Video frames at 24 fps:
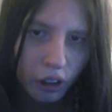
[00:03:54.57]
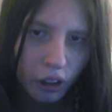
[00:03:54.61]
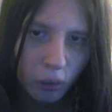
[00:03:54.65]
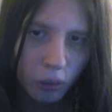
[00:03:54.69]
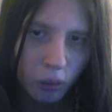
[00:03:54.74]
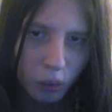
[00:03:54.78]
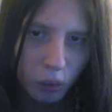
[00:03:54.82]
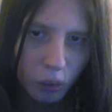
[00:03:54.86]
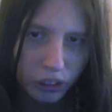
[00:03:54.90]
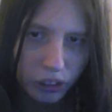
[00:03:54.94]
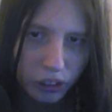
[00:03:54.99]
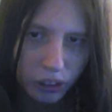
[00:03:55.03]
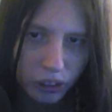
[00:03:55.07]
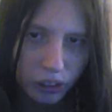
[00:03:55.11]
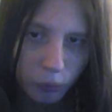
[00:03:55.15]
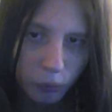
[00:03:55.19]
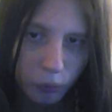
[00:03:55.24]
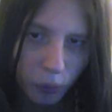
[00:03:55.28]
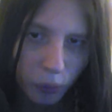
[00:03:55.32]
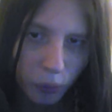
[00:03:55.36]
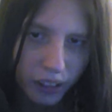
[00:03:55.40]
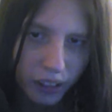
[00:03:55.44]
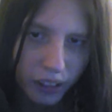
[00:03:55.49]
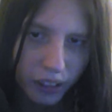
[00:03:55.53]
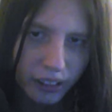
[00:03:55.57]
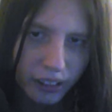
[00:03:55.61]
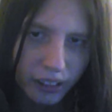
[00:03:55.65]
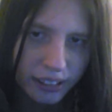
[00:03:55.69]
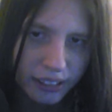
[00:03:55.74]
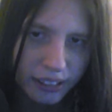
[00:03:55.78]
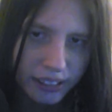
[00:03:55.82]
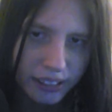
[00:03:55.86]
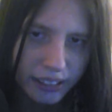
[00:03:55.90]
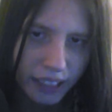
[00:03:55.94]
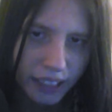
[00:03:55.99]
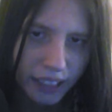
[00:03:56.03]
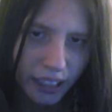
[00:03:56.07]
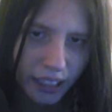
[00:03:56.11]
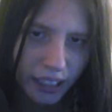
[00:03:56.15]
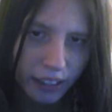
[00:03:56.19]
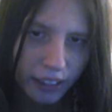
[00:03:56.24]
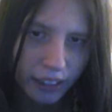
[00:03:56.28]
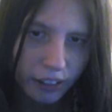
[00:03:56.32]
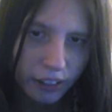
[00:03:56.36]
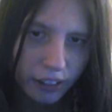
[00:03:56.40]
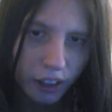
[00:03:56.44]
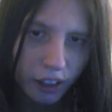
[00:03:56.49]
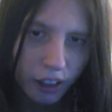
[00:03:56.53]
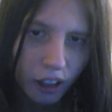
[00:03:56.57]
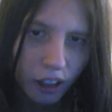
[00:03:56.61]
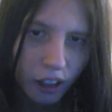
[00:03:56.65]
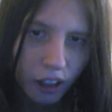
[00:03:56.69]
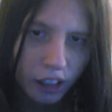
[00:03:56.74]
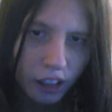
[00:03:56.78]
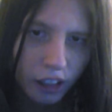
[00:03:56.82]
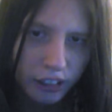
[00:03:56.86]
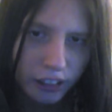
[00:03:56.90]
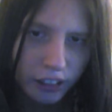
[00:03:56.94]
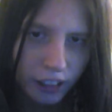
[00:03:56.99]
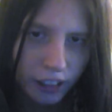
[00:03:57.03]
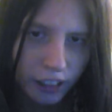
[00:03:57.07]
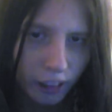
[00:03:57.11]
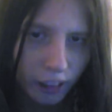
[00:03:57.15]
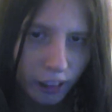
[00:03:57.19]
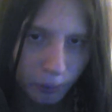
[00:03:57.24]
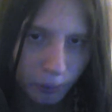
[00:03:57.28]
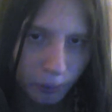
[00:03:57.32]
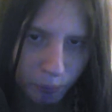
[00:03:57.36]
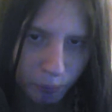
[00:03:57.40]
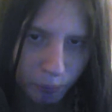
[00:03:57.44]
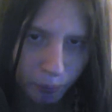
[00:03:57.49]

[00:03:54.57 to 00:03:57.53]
while when saying Atta,